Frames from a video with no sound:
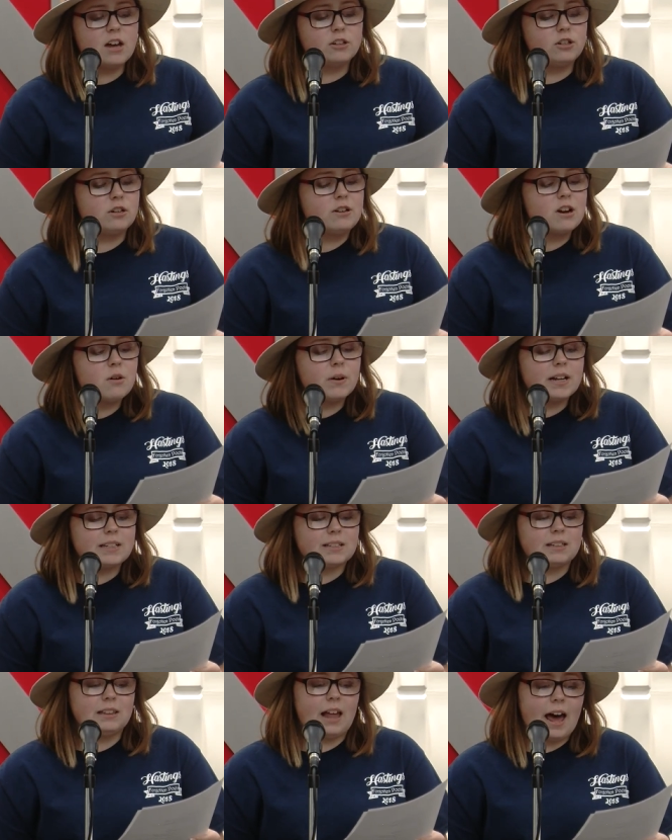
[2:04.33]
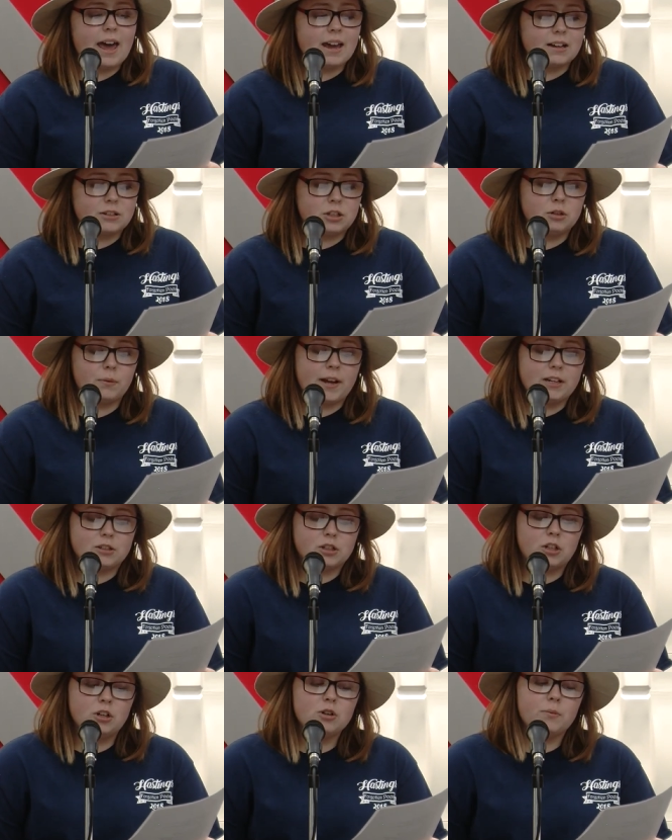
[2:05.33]
Do you know what it's like to wait
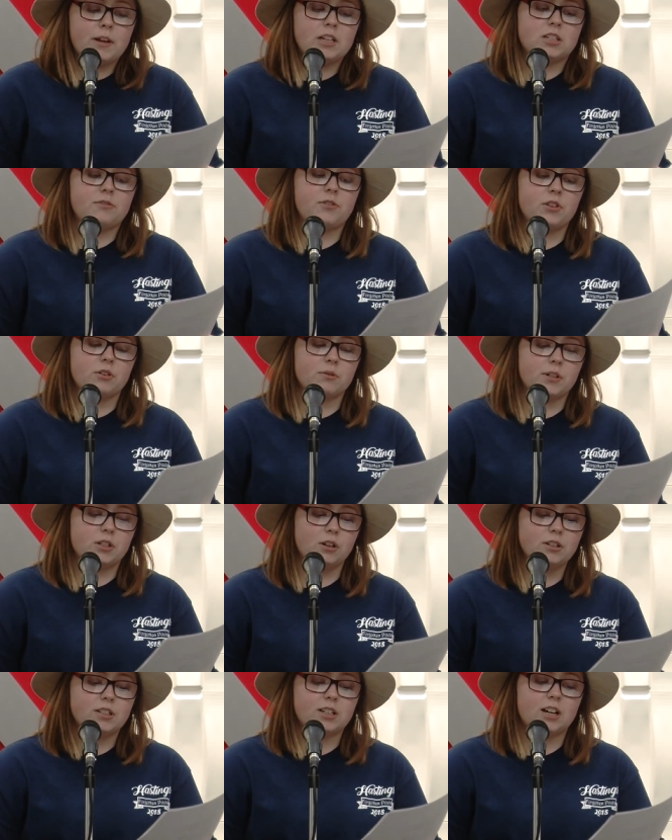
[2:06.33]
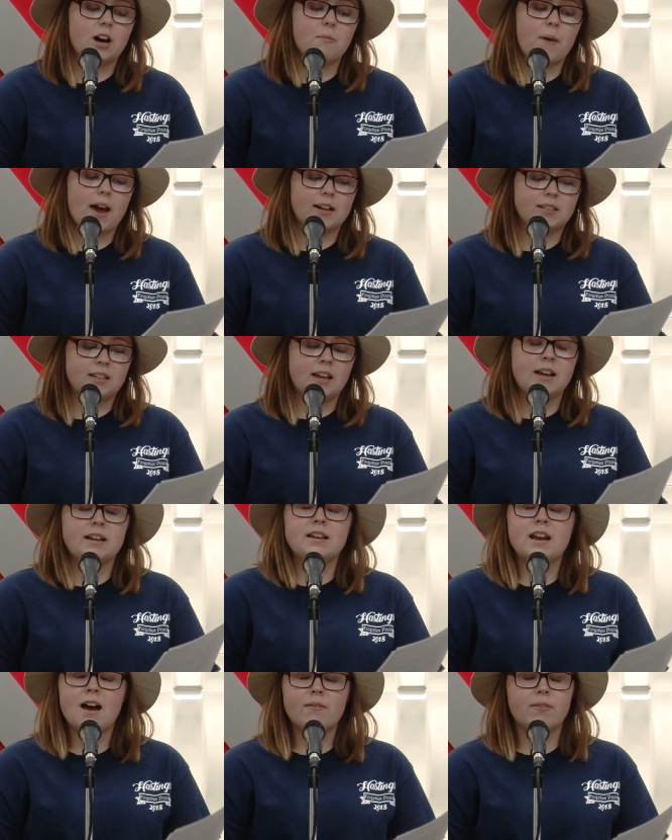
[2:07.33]
2 weeks for the results to come back
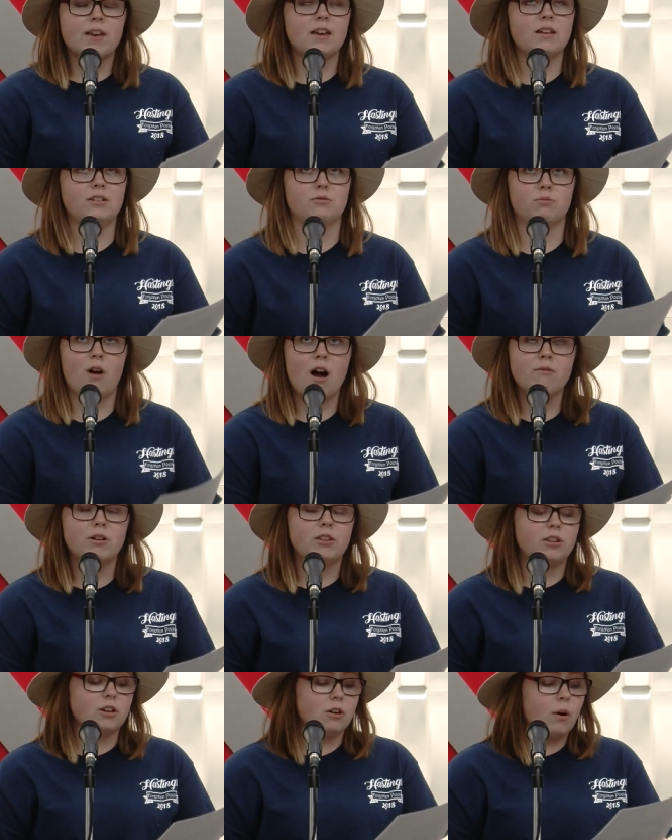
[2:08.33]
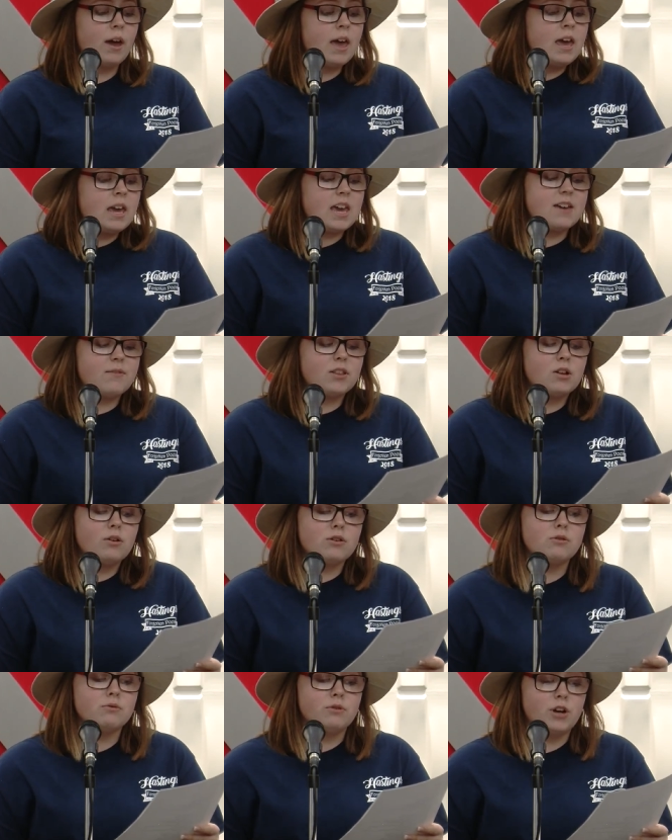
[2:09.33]
saying nothing is wrong with you, even
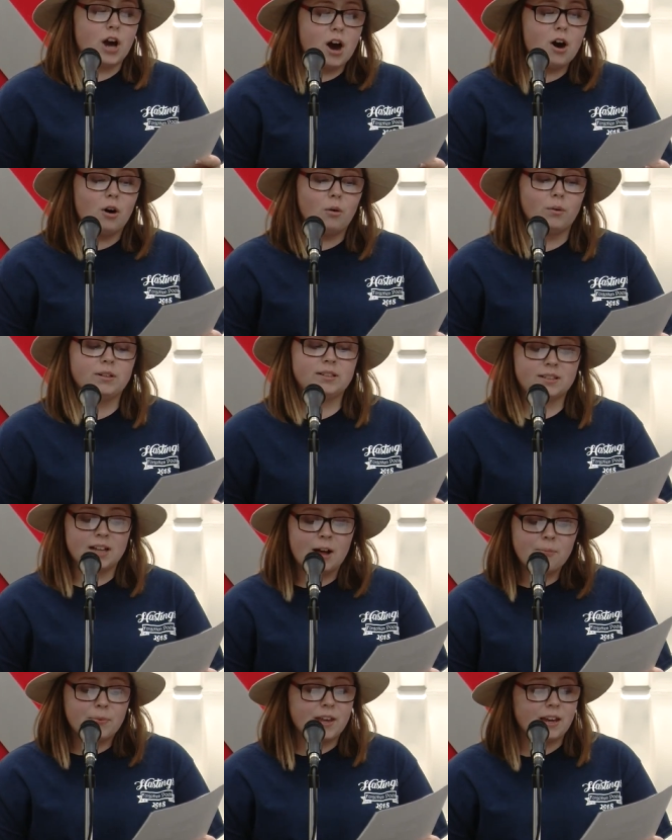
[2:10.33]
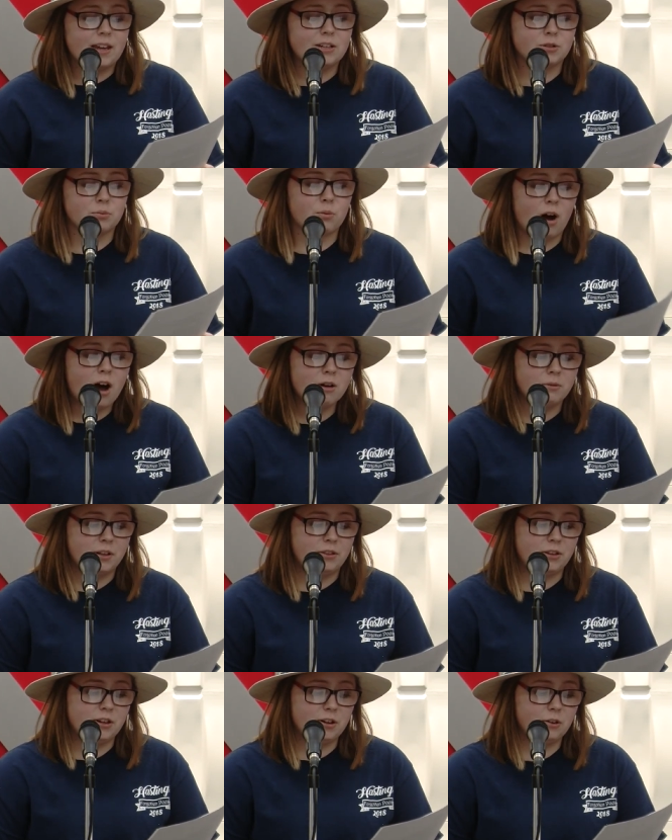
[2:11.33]
though you know something is wrong
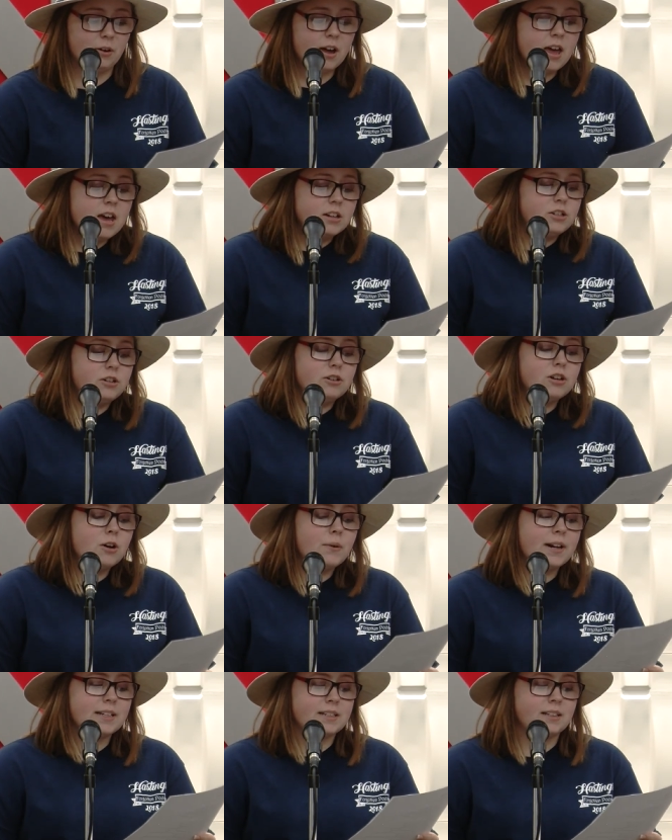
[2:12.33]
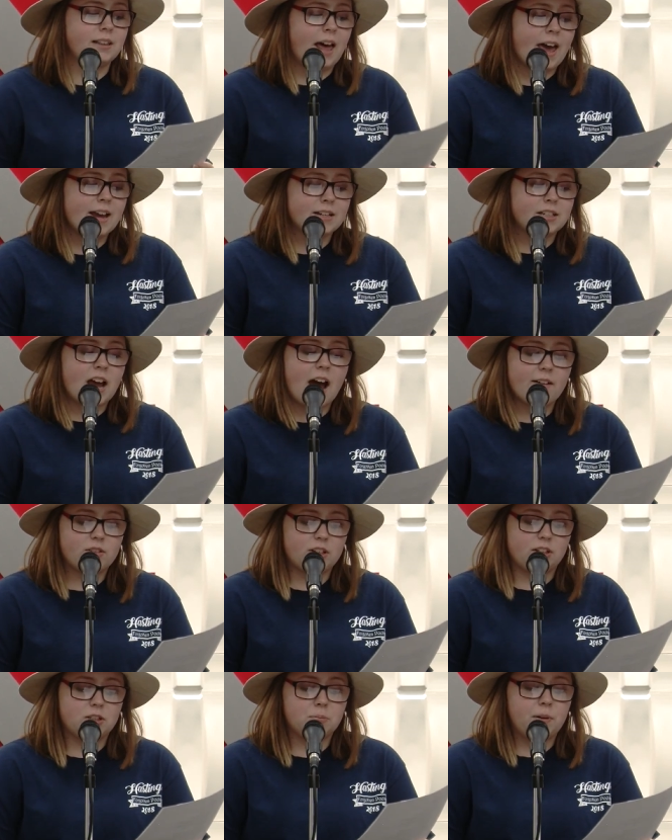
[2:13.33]
with you? Do you know what it's like to have
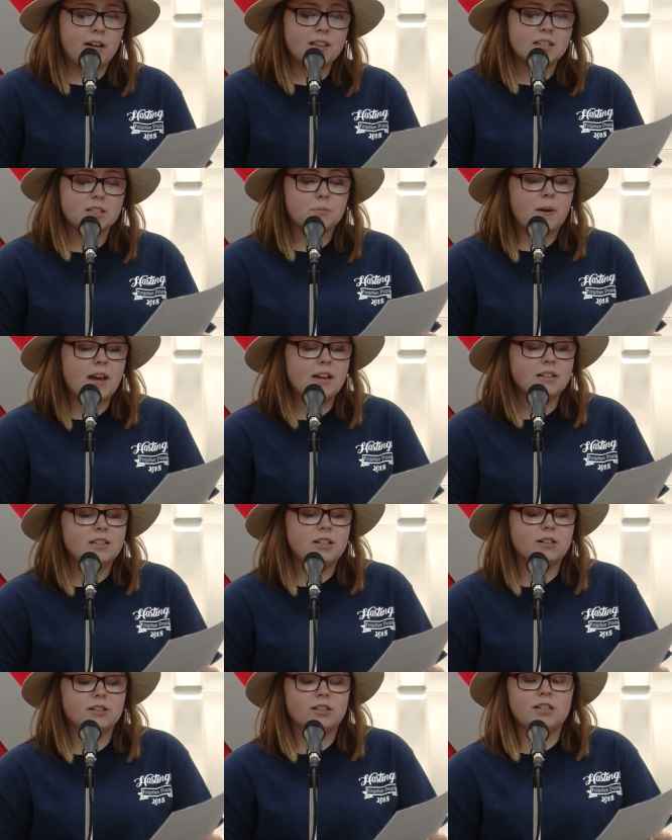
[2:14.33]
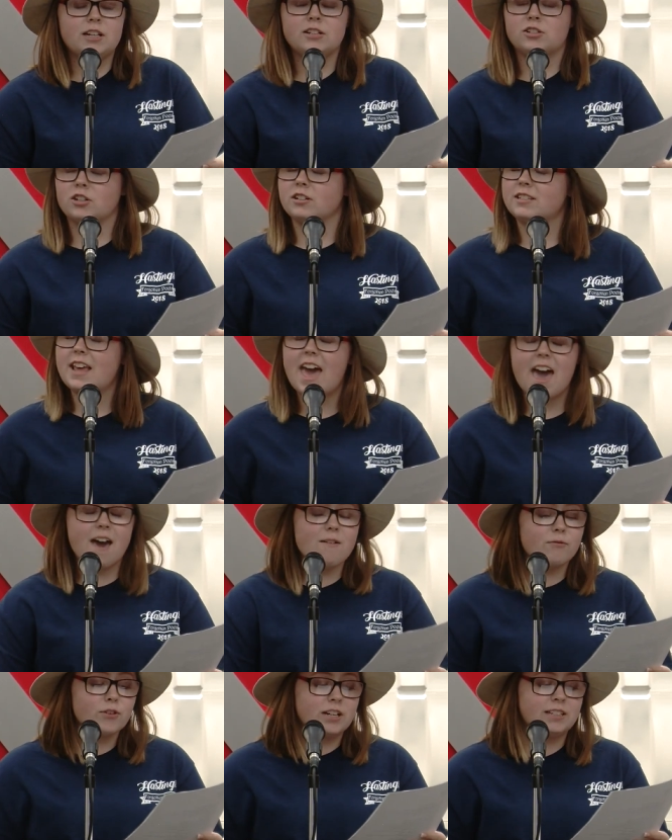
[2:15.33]
to explain this pain to your teachers
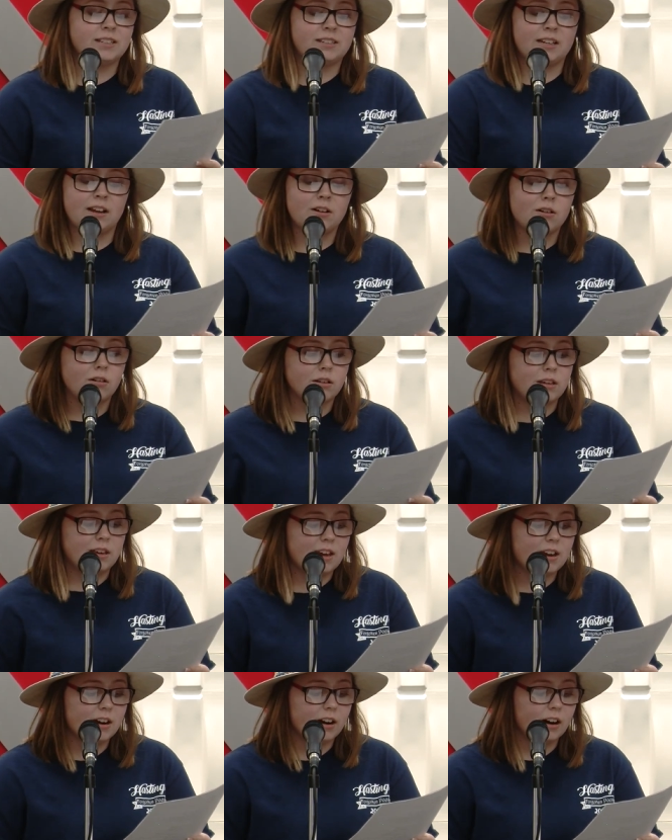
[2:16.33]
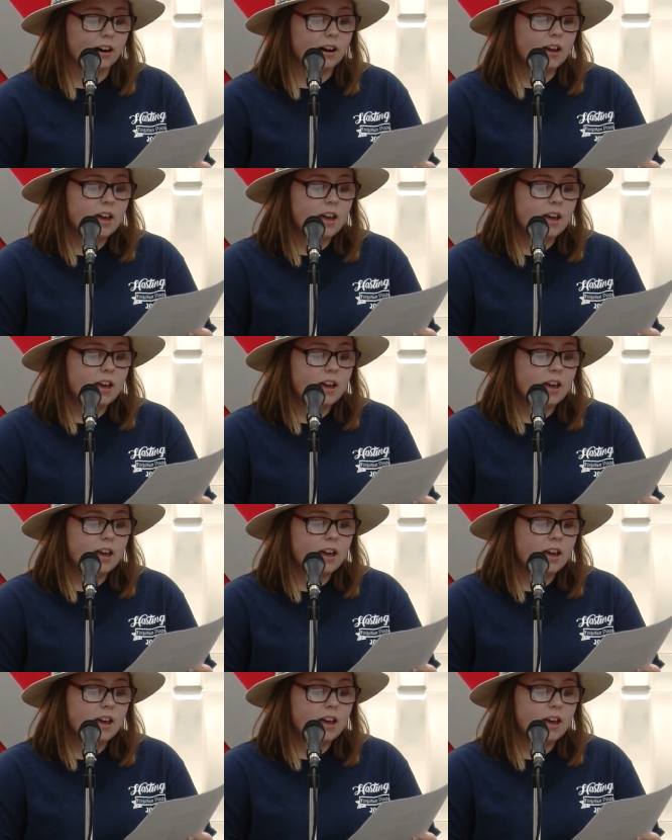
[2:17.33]
every single year?